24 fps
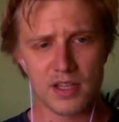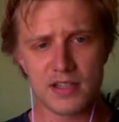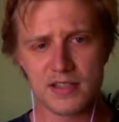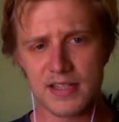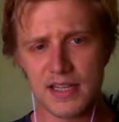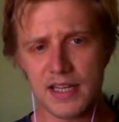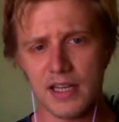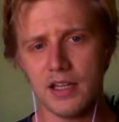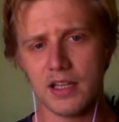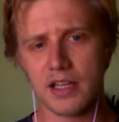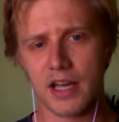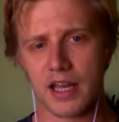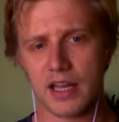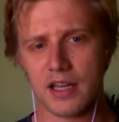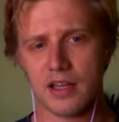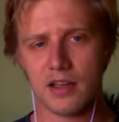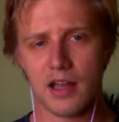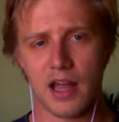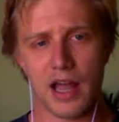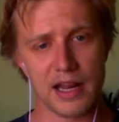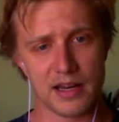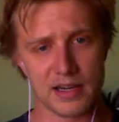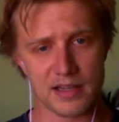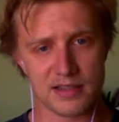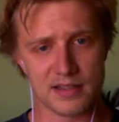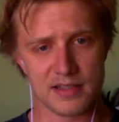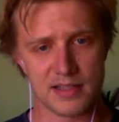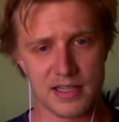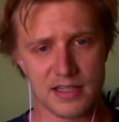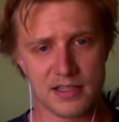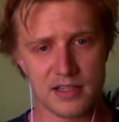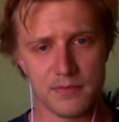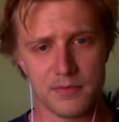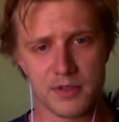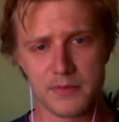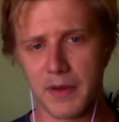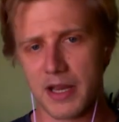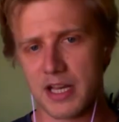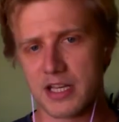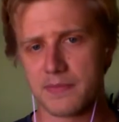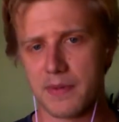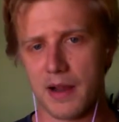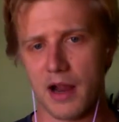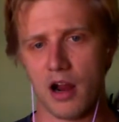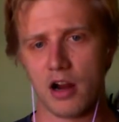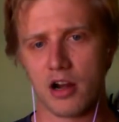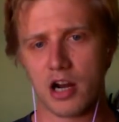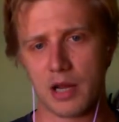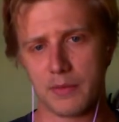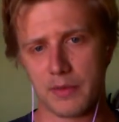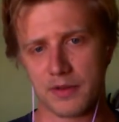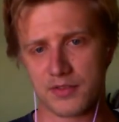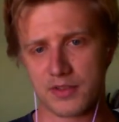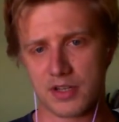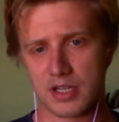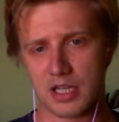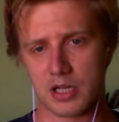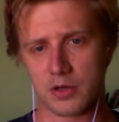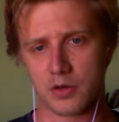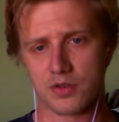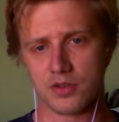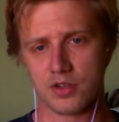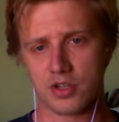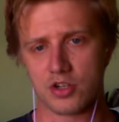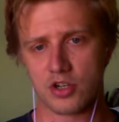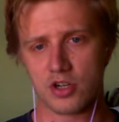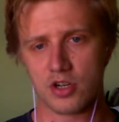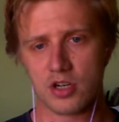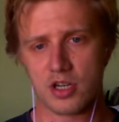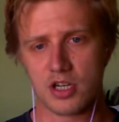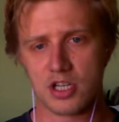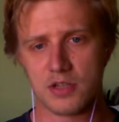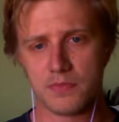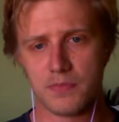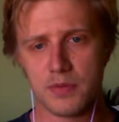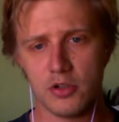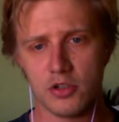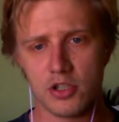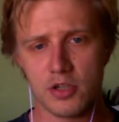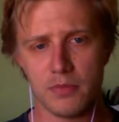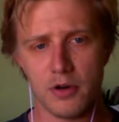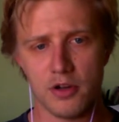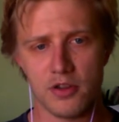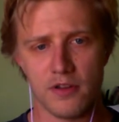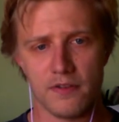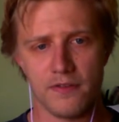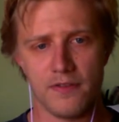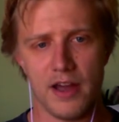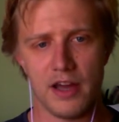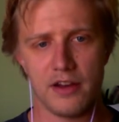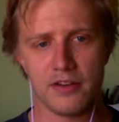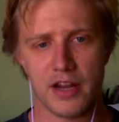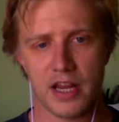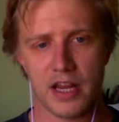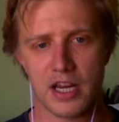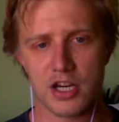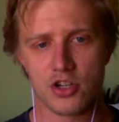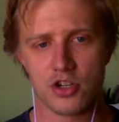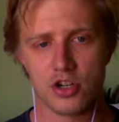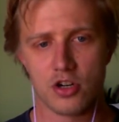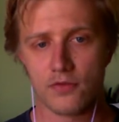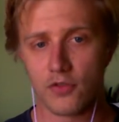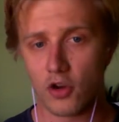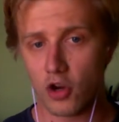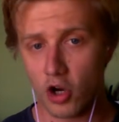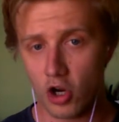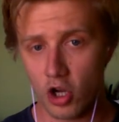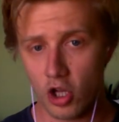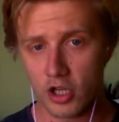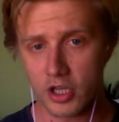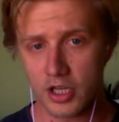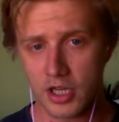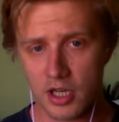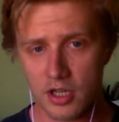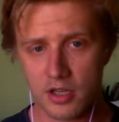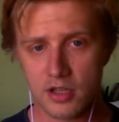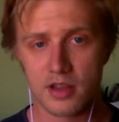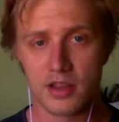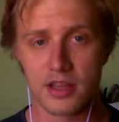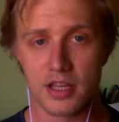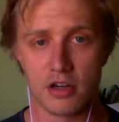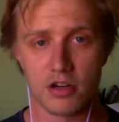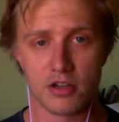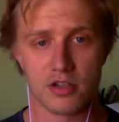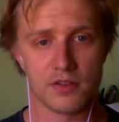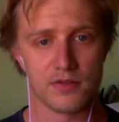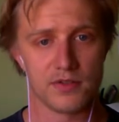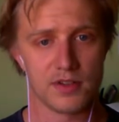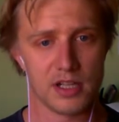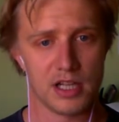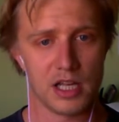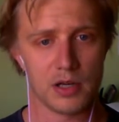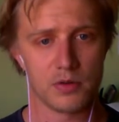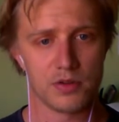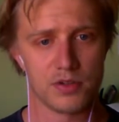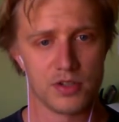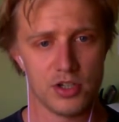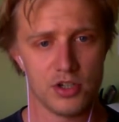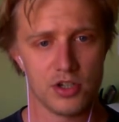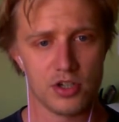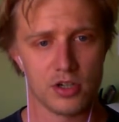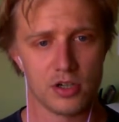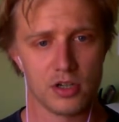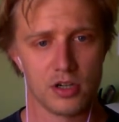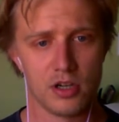CLA, and its systems-based paradigm of skill acquisition, is built upon the foundation of earlier theories of skill acquisition.